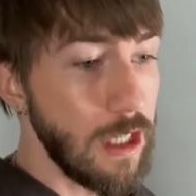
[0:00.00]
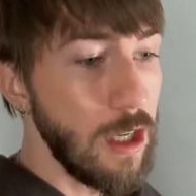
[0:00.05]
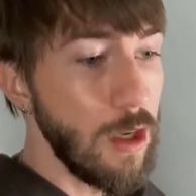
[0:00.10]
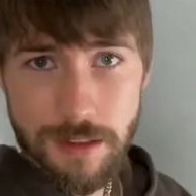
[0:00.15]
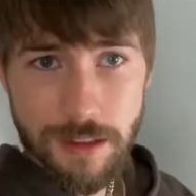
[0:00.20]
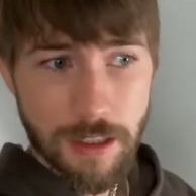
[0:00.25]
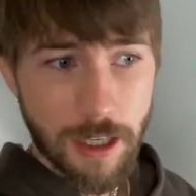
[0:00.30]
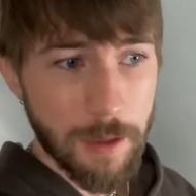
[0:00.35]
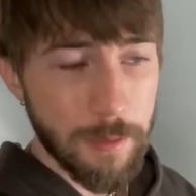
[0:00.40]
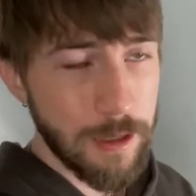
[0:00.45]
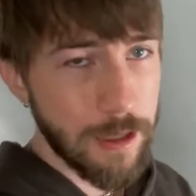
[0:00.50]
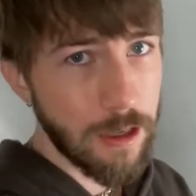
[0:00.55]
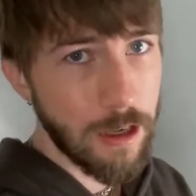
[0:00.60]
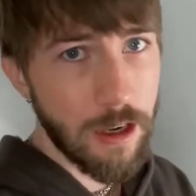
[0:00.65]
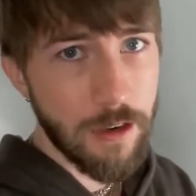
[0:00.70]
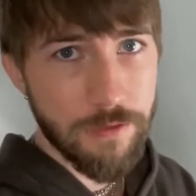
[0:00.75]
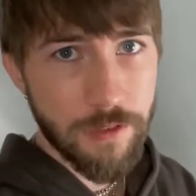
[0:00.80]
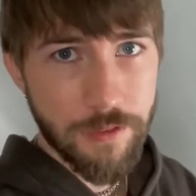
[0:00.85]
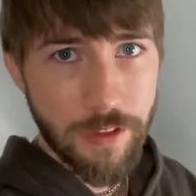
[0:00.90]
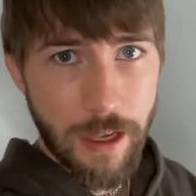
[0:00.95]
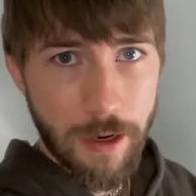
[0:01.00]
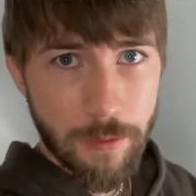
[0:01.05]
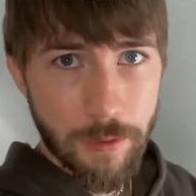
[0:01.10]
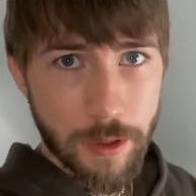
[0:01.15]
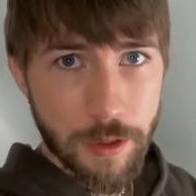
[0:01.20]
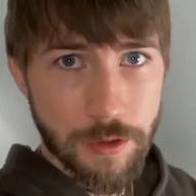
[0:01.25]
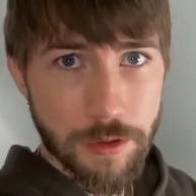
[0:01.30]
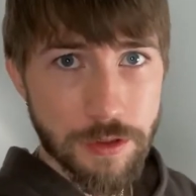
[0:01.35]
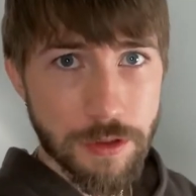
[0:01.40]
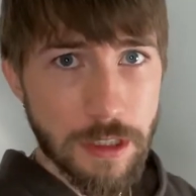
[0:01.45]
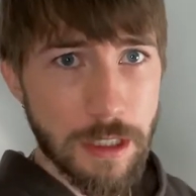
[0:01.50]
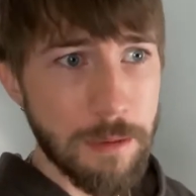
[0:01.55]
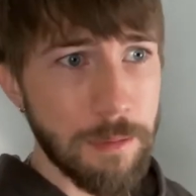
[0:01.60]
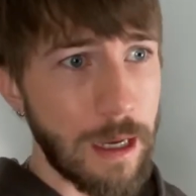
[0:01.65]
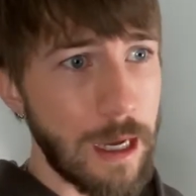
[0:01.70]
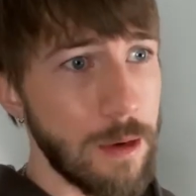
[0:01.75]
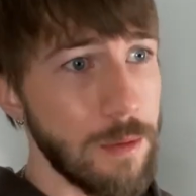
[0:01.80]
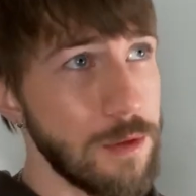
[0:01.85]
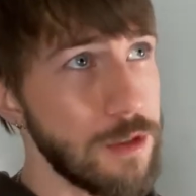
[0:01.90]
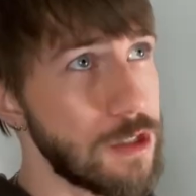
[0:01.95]
Coming off of that road trip, I
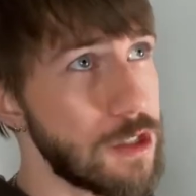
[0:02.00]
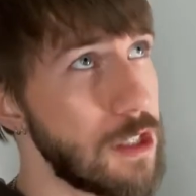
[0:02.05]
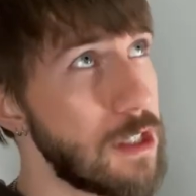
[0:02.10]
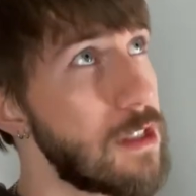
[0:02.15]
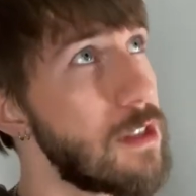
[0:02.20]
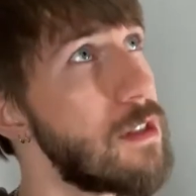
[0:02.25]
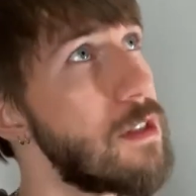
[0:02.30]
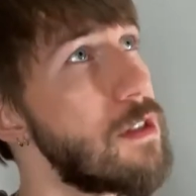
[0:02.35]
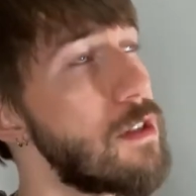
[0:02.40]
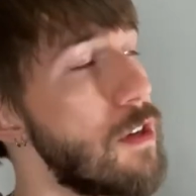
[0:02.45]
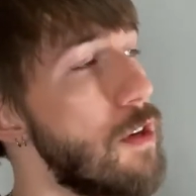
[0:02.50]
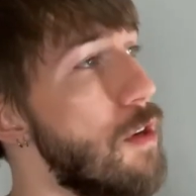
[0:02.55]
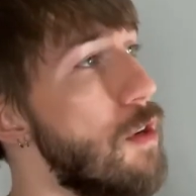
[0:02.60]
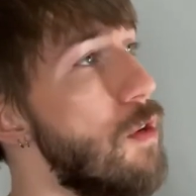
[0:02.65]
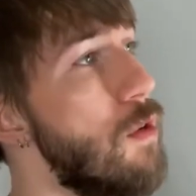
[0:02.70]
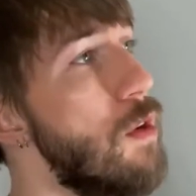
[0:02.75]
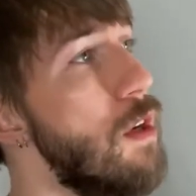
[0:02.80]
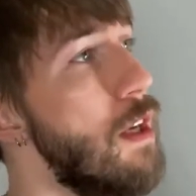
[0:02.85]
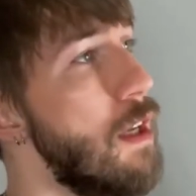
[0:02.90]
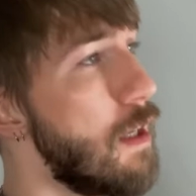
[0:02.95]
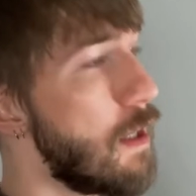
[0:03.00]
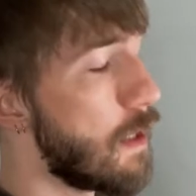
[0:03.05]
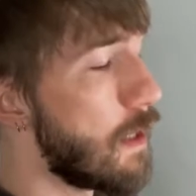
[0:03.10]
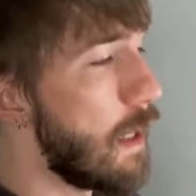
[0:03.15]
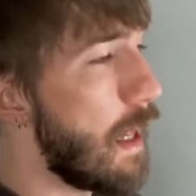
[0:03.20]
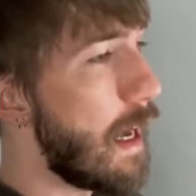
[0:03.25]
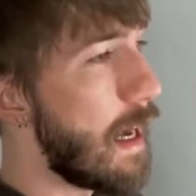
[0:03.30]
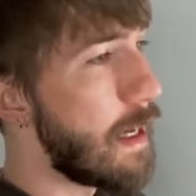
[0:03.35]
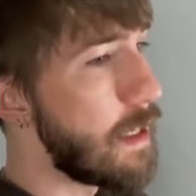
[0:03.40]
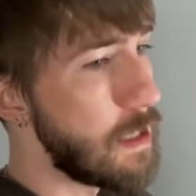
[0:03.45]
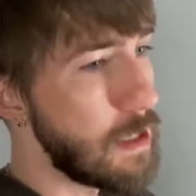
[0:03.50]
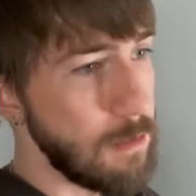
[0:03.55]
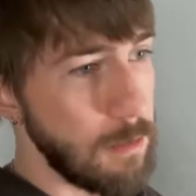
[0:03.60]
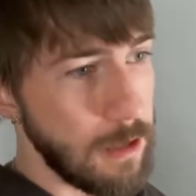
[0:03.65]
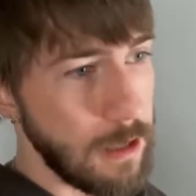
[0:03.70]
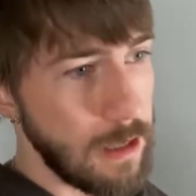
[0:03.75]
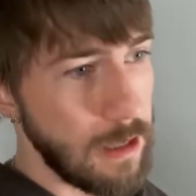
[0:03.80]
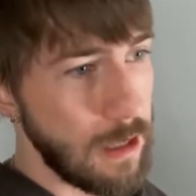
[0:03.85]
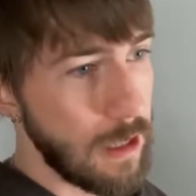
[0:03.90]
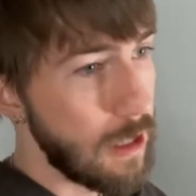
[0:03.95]
was just so glad to
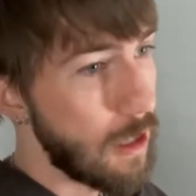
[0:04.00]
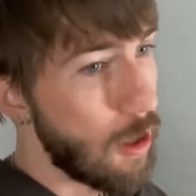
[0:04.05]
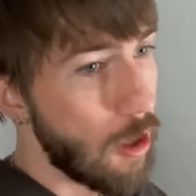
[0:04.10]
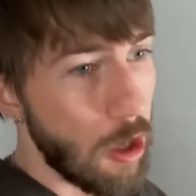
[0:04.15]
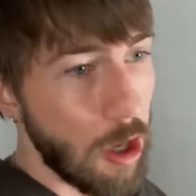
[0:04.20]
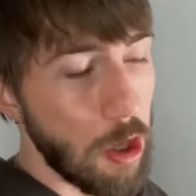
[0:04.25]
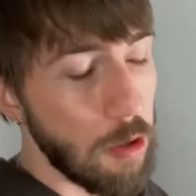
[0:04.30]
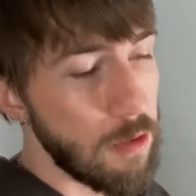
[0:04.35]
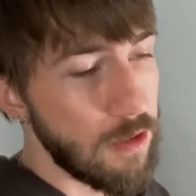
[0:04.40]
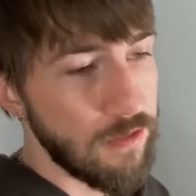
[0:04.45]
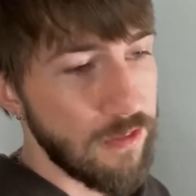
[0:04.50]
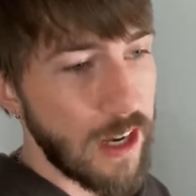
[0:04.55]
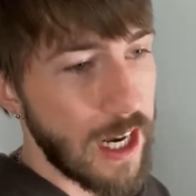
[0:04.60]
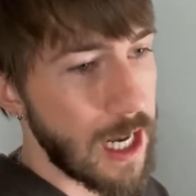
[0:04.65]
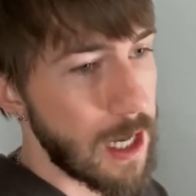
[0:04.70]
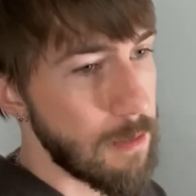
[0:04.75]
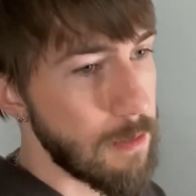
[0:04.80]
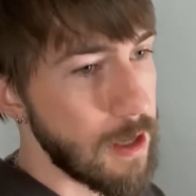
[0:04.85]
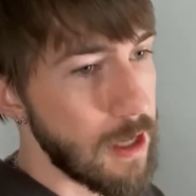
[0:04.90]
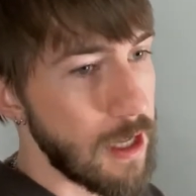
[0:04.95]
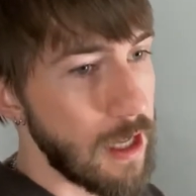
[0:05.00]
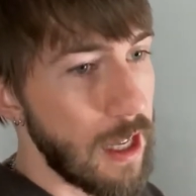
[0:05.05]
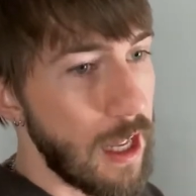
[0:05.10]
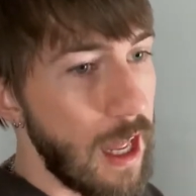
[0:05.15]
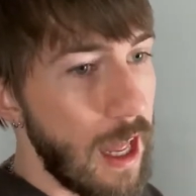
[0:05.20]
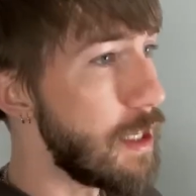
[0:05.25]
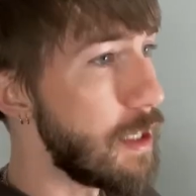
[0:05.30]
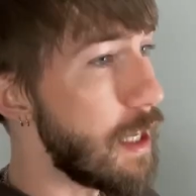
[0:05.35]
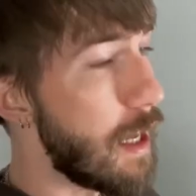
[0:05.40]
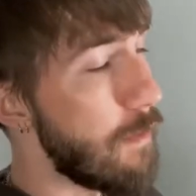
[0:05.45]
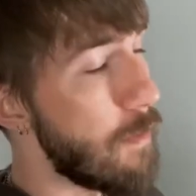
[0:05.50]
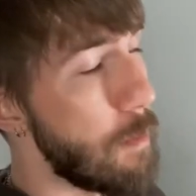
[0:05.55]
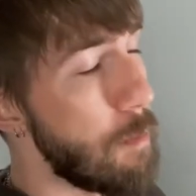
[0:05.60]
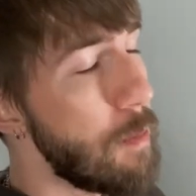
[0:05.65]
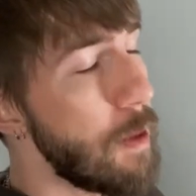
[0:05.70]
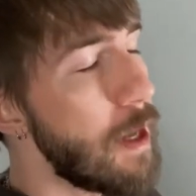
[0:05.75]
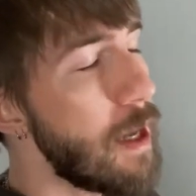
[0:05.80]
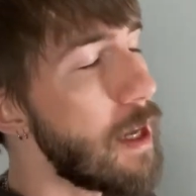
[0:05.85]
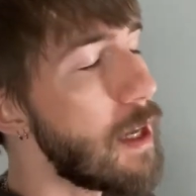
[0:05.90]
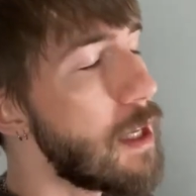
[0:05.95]
be in a home environment, to have a
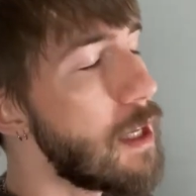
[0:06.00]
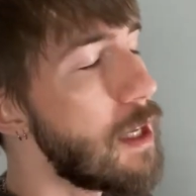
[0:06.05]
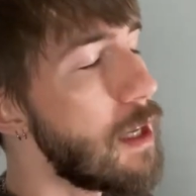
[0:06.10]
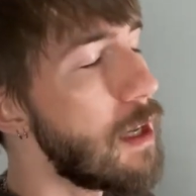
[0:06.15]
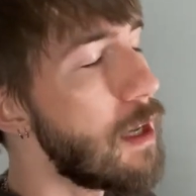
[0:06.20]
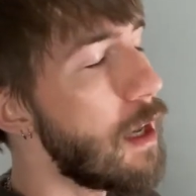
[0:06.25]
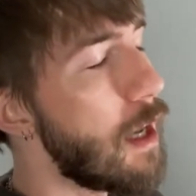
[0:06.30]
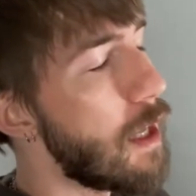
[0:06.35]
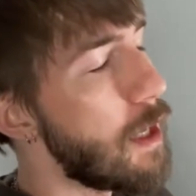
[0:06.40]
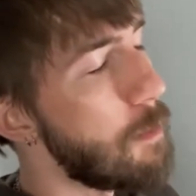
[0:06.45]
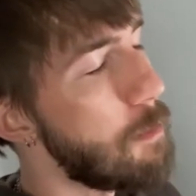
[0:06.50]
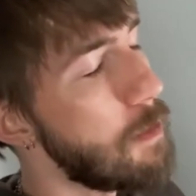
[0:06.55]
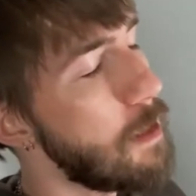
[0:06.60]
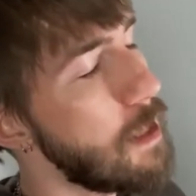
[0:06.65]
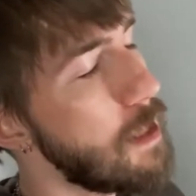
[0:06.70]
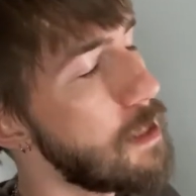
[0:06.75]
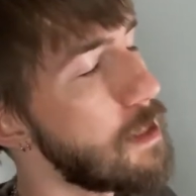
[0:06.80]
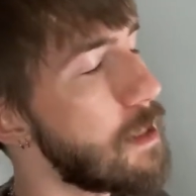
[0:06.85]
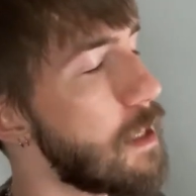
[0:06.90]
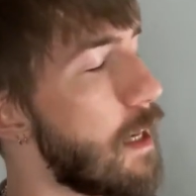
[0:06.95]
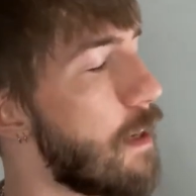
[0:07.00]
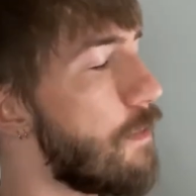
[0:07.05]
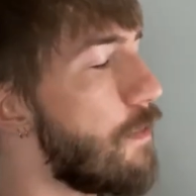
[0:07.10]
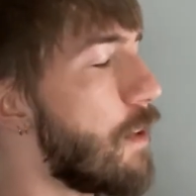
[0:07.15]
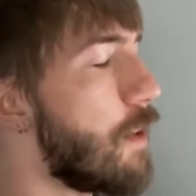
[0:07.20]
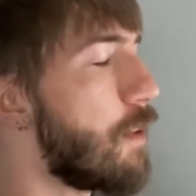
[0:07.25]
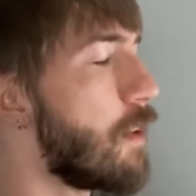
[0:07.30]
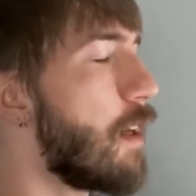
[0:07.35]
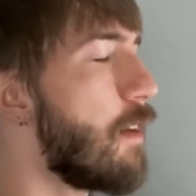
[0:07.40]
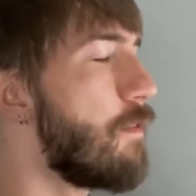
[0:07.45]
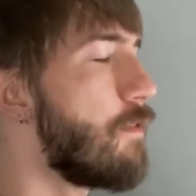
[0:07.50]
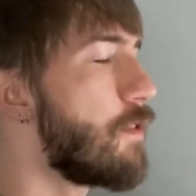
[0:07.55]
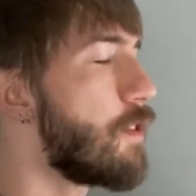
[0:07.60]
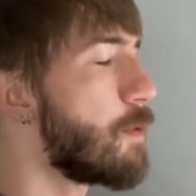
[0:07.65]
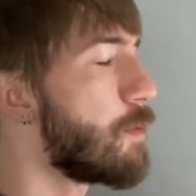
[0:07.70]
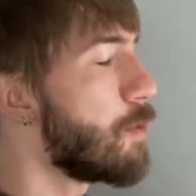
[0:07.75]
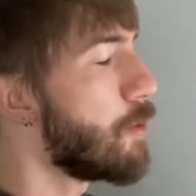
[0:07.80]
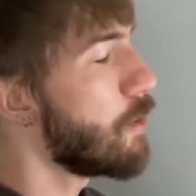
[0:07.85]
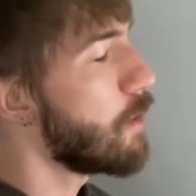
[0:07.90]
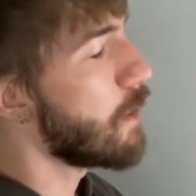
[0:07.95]
bed and a place that I felt
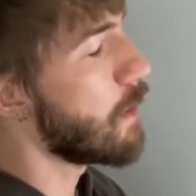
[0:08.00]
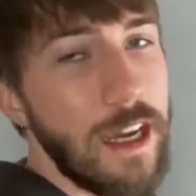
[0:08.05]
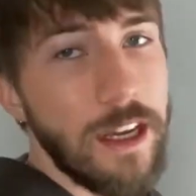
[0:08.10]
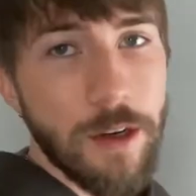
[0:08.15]
comfortable and a